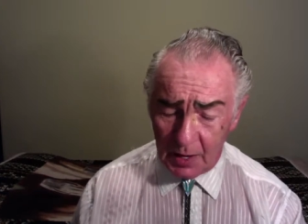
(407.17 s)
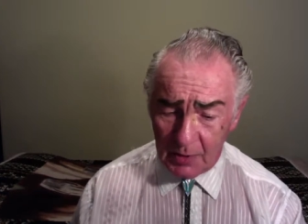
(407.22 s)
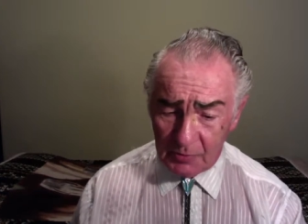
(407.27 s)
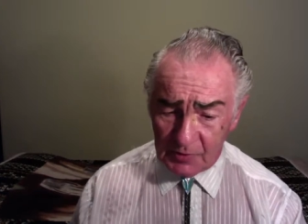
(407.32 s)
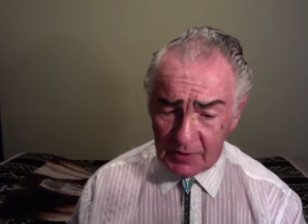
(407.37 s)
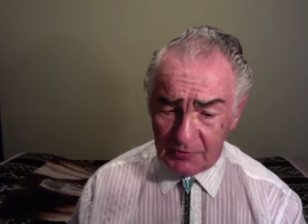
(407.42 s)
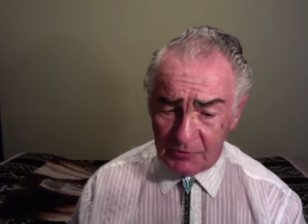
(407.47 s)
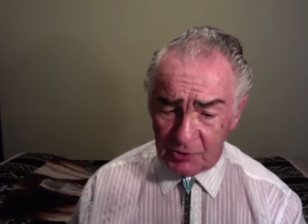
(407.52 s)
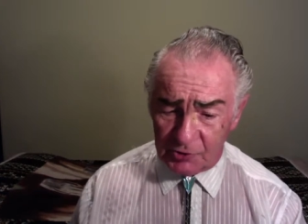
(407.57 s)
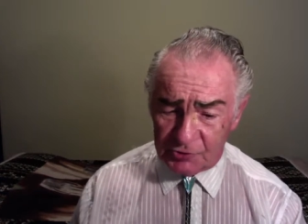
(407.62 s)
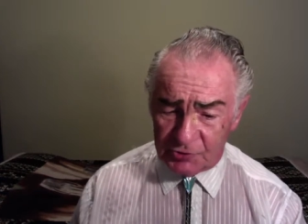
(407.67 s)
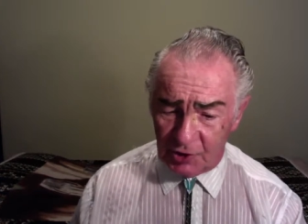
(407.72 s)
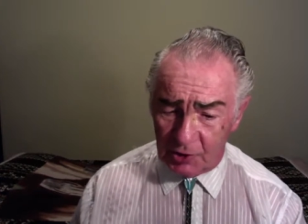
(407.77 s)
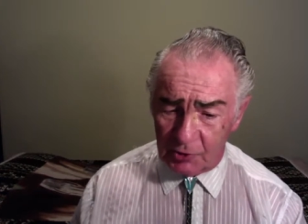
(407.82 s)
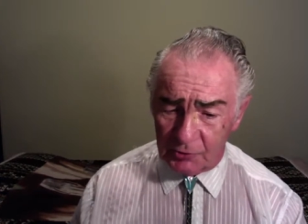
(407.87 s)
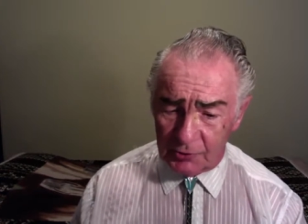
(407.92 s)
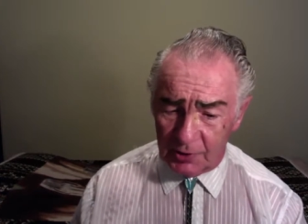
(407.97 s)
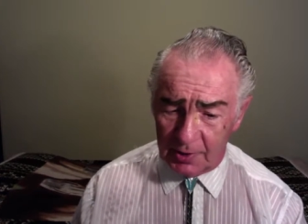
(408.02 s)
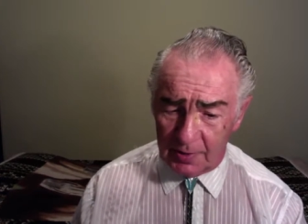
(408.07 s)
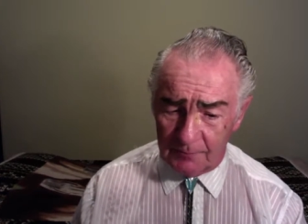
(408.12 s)
Then the
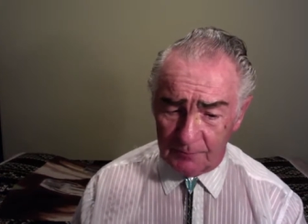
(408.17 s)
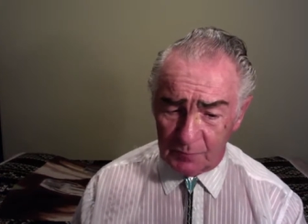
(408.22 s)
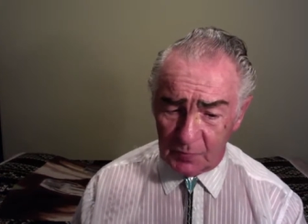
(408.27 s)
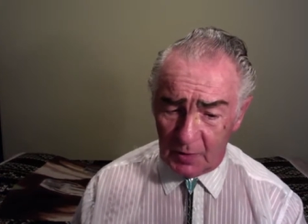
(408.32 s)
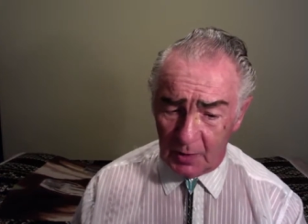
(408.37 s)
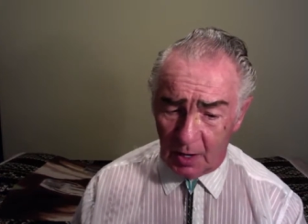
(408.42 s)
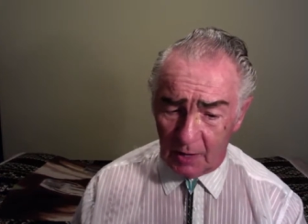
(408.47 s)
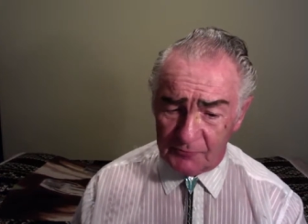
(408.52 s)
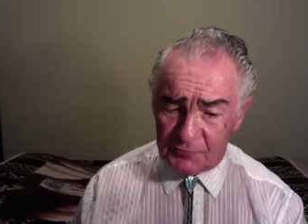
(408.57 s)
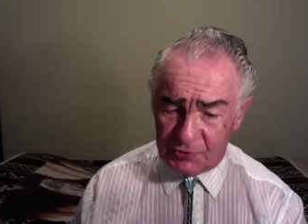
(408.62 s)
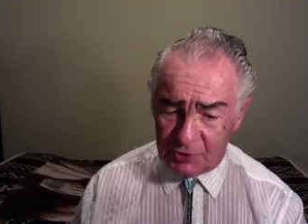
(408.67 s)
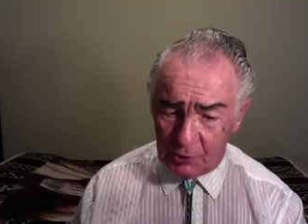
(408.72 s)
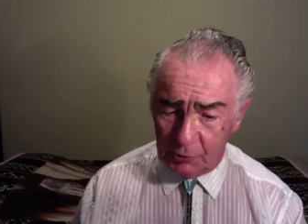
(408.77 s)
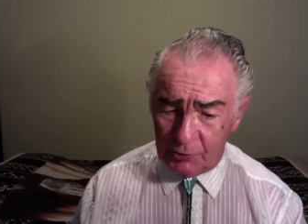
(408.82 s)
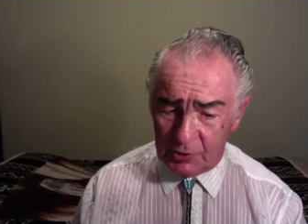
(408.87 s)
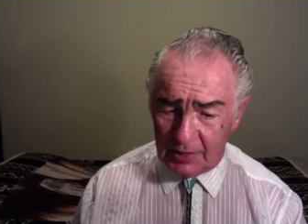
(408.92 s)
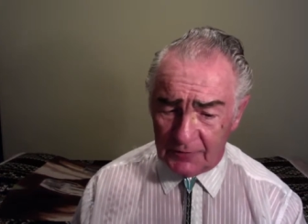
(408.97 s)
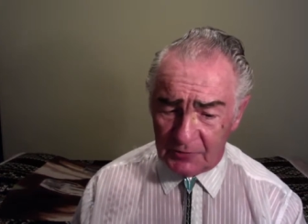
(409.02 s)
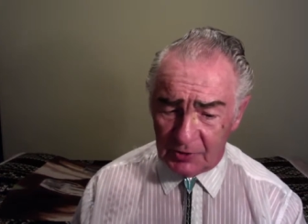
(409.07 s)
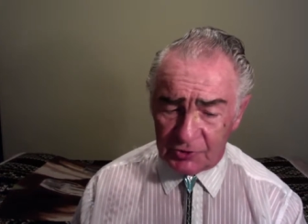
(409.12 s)
children of
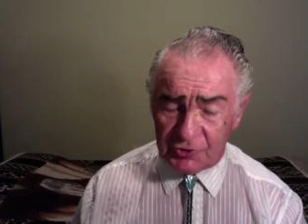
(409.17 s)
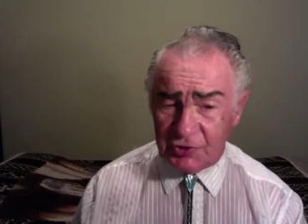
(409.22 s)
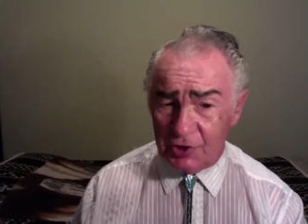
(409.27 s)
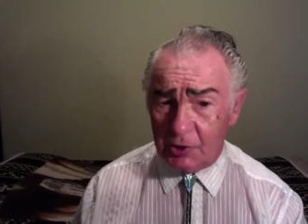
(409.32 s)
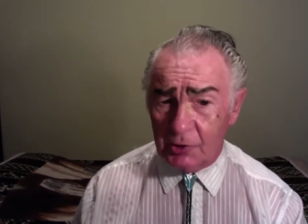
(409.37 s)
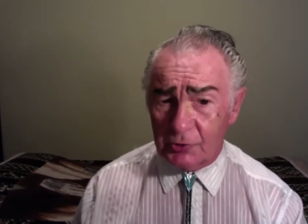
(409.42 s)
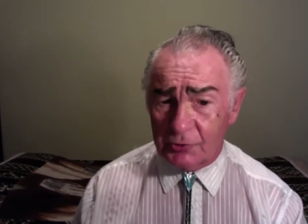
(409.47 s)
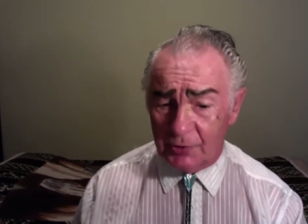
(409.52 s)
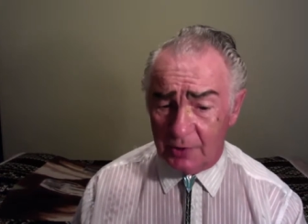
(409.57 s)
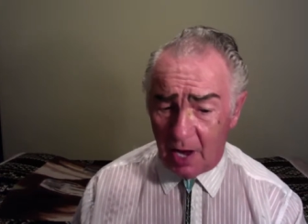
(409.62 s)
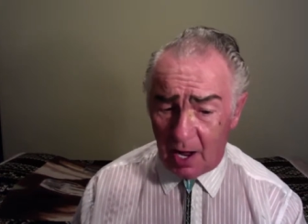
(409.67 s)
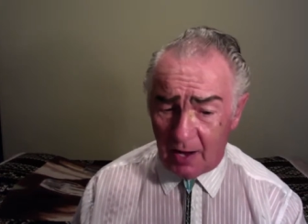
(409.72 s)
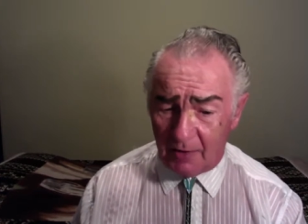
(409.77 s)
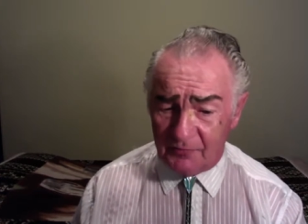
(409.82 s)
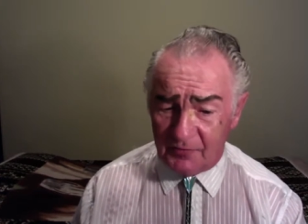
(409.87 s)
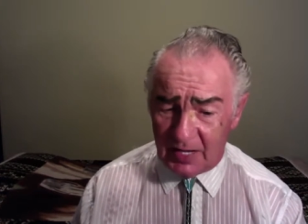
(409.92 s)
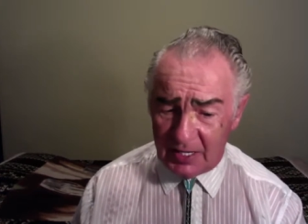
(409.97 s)
Judah and the children of